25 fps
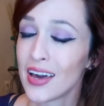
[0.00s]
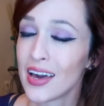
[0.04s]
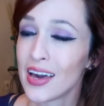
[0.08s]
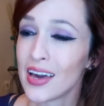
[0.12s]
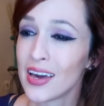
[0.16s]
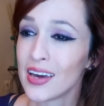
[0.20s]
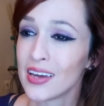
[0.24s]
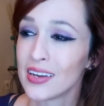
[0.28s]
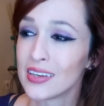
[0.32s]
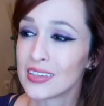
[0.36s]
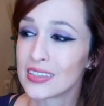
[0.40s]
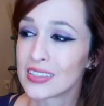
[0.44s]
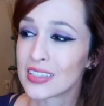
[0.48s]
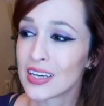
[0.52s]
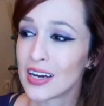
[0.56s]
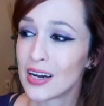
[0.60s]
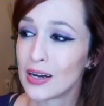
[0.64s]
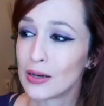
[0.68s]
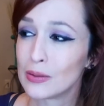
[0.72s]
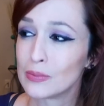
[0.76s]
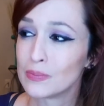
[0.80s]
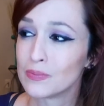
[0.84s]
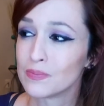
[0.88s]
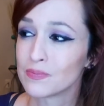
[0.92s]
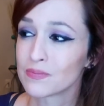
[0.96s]
And
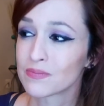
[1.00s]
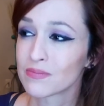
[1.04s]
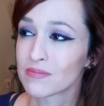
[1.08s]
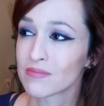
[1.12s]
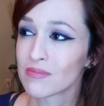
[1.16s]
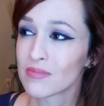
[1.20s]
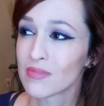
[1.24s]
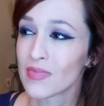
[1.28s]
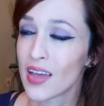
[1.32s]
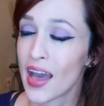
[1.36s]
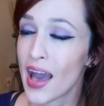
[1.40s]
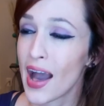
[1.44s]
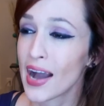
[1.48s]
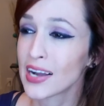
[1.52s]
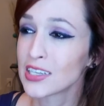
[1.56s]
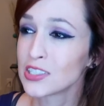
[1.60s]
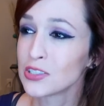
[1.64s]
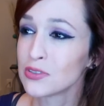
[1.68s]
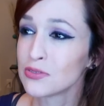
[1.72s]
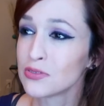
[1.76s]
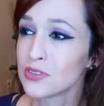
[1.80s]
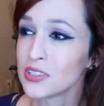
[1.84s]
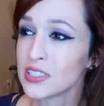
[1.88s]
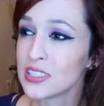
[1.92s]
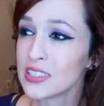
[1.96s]

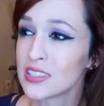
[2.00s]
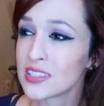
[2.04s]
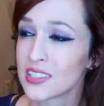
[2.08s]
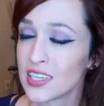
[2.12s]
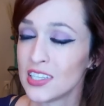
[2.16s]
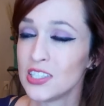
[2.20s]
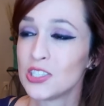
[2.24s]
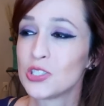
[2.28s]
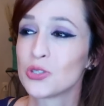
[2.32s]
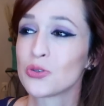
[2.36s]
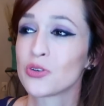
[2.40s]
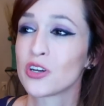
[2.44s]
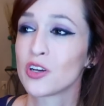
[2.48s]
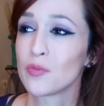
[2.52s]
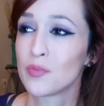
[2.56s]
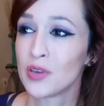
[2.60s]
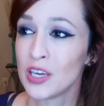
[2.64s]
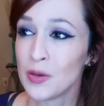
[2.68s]
actively censoring